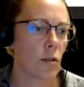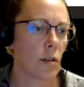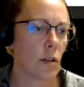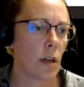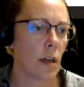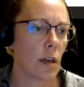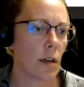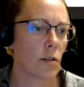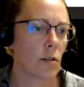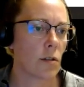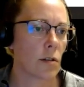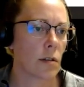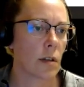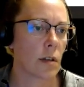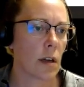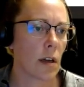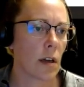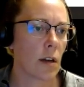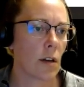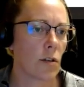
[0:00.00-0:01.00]
Nature's
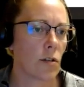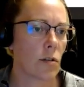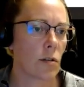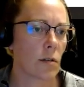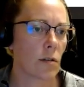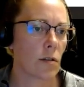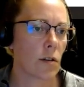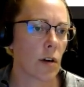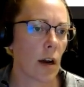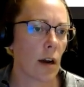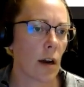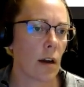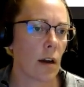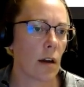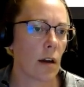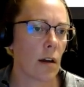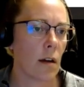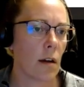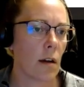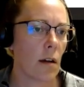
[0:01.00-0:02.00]
Edge
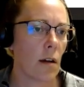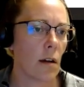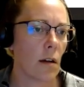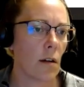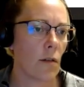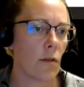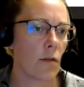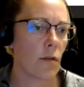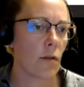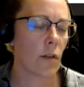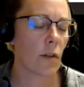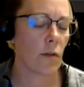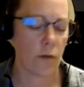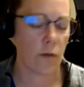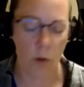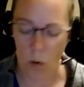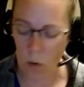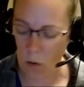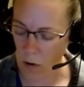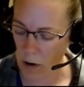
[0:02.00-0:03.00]
Drive,
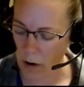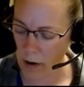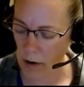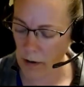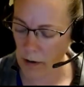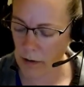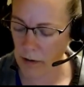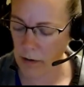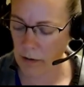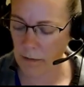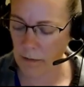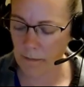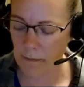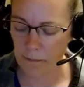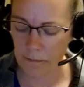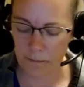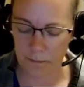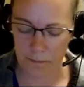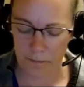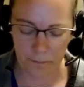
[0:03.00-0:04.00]
of course.